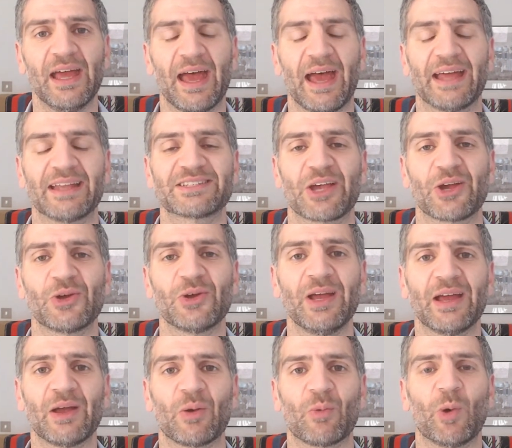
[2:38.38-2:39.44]
And so
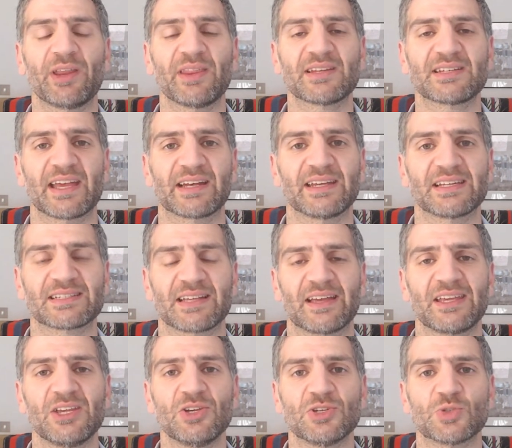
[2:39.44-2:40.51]
one of the techniques I
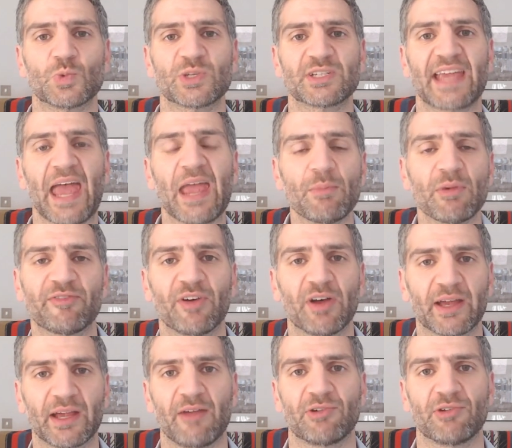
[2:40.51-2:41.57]
used was
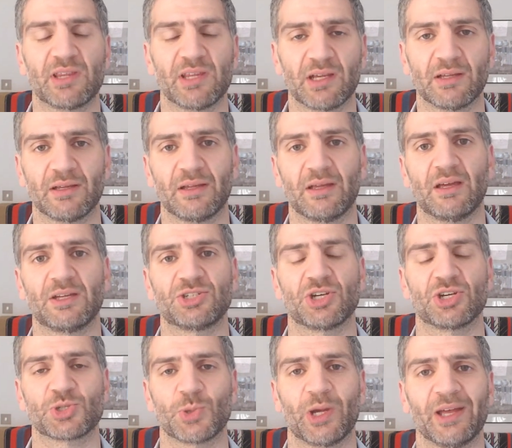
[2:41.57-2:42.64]
gamifying everything,
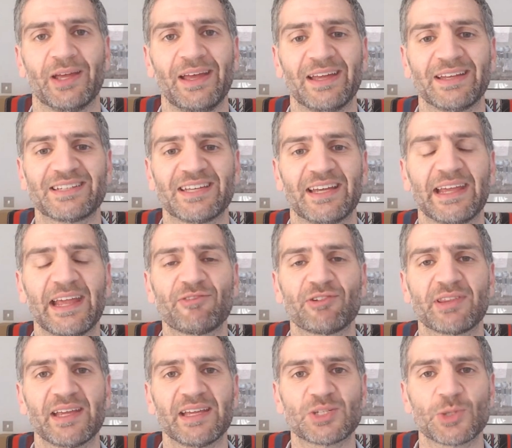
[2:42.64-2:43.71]
Joshua, turning
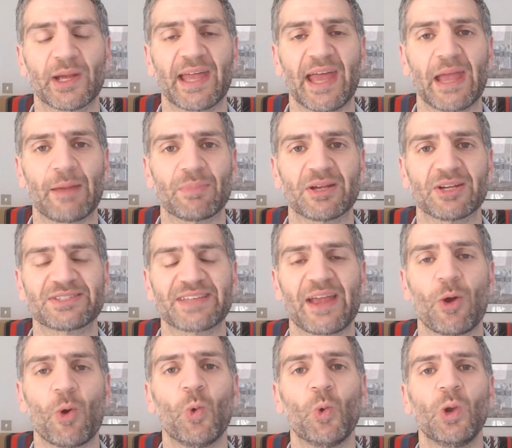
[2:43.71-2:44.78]
everything into a game, because
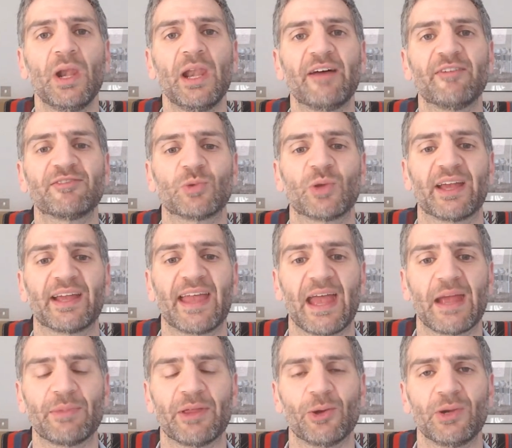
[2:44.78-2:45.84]
they all loved a
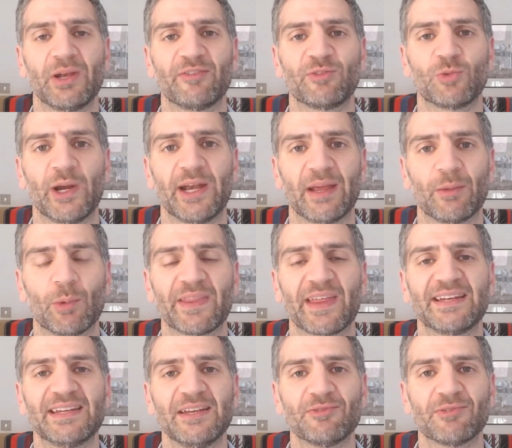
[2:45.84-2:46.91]
game. They all loved winning. What they
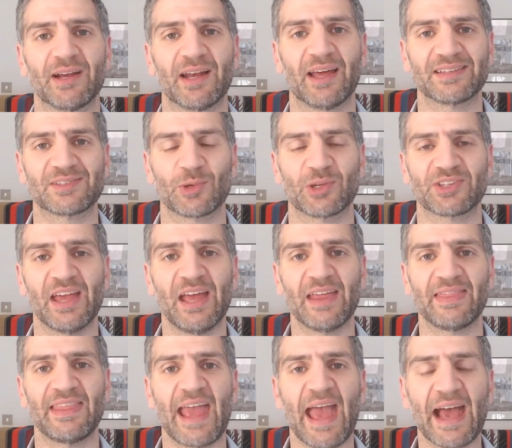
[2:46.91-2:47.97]
didn't realize was
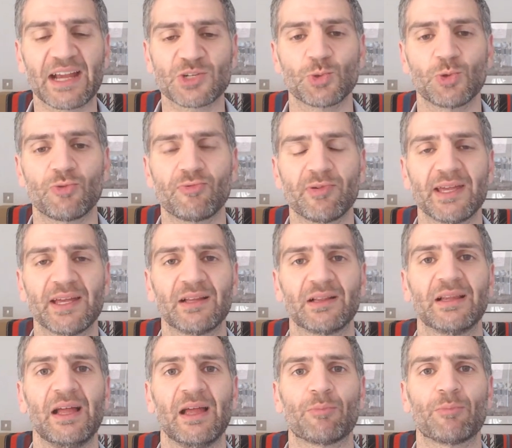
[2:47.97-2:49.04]
the actual
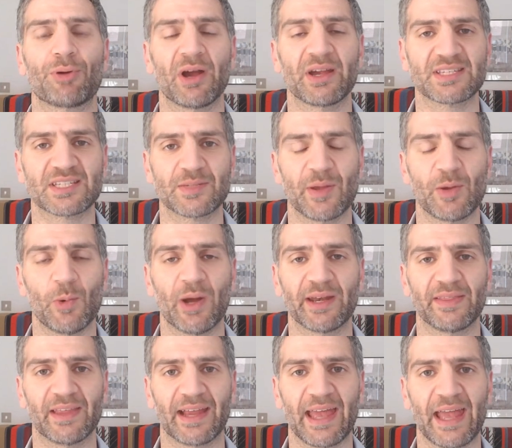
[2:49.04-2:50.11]
real prize to be won
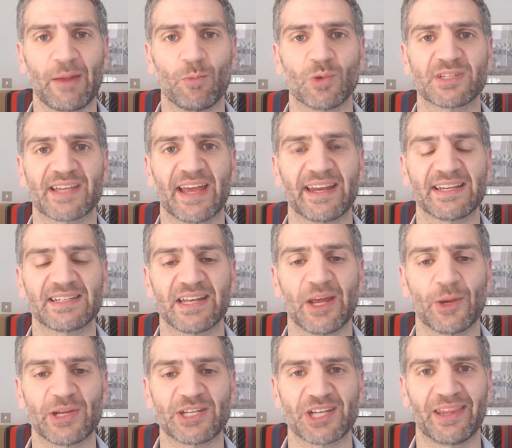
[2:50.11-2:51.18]
in the game was getting to
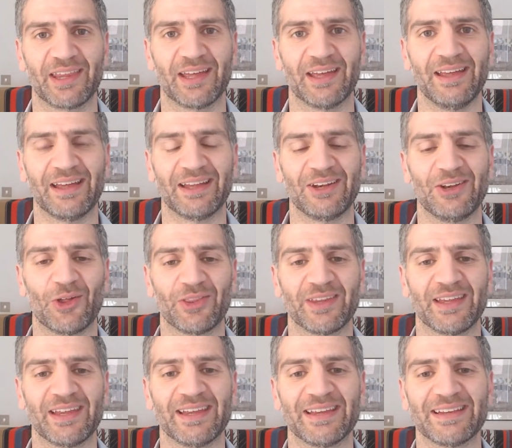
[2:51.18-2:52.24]
know each other, not
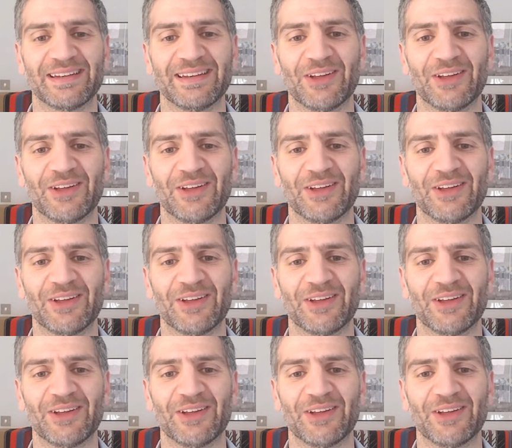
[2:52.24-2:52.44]
the